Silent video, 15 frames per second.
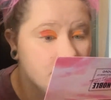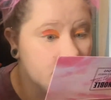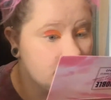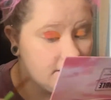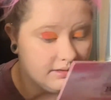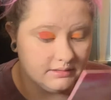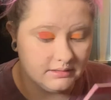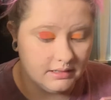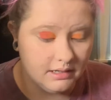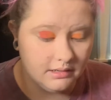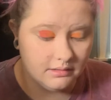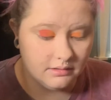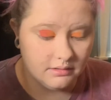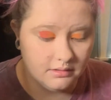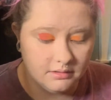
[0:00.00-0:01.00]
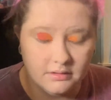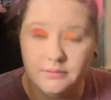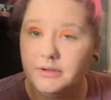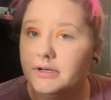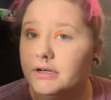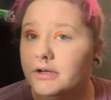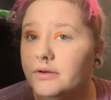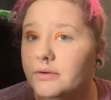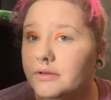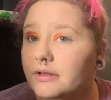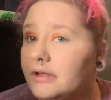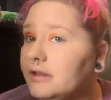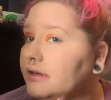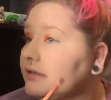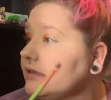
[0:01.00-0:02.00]
There's that. So we're going to go on the
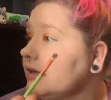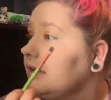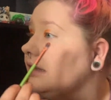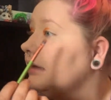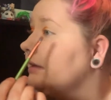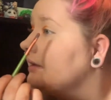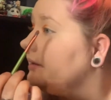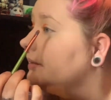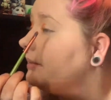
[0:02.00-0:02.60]
other side here